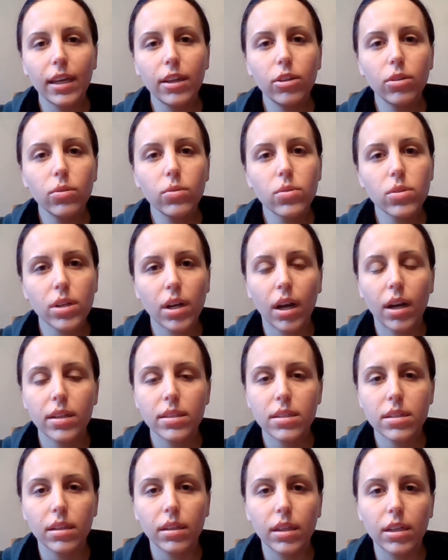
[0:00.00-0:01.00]
used
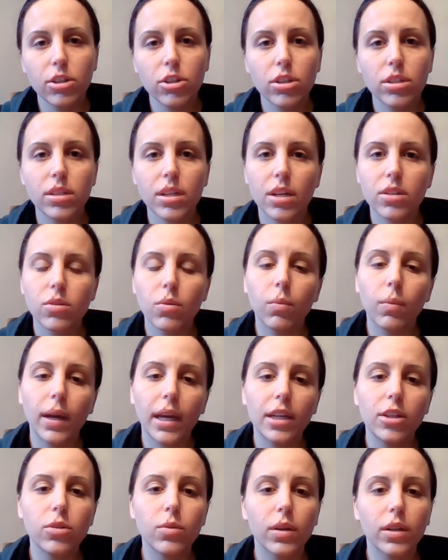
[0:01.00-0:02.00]
constellations as a
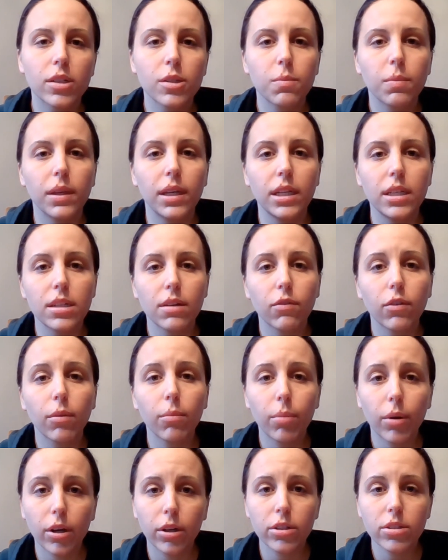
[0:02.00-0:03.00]
way to explain
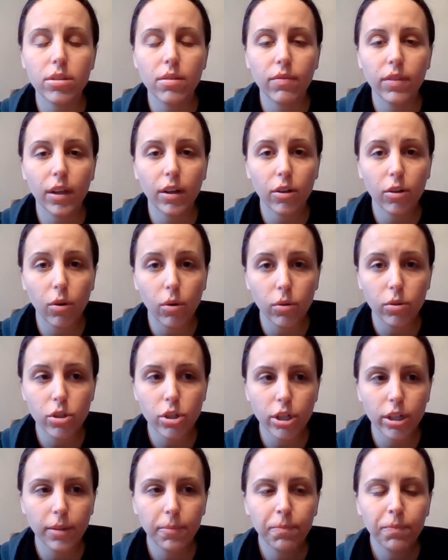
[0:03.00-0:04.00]
different parts of their
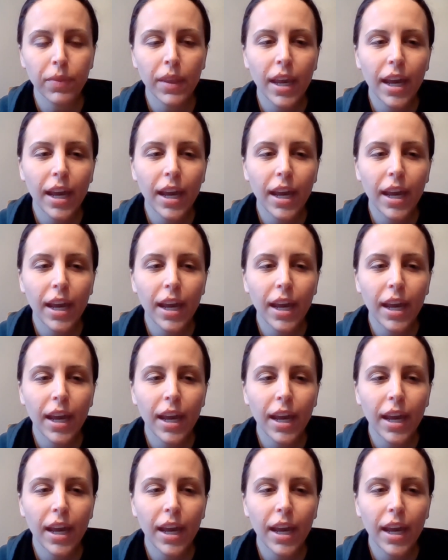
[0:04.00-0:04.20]
culture.